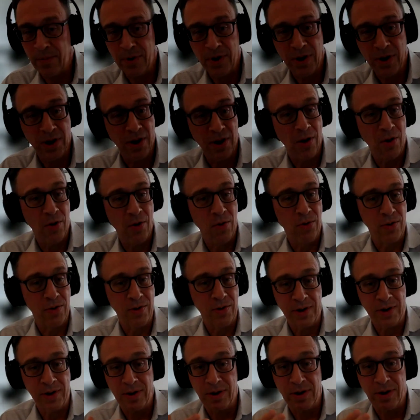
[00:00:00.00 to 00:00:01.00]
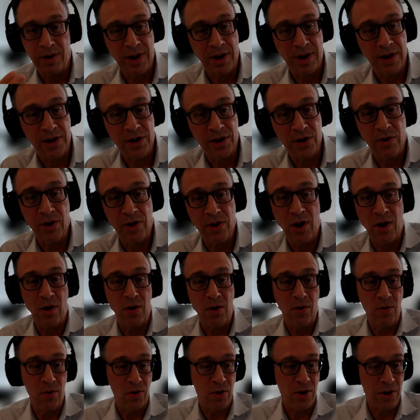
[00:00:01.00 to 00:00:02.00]
you
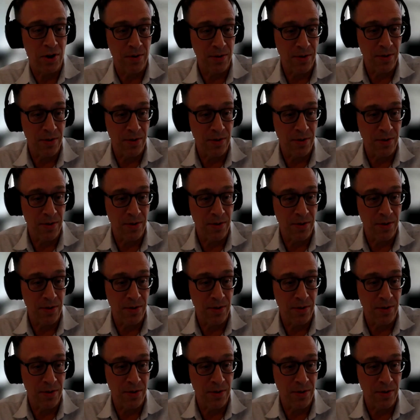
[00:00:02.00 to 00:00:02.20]
know,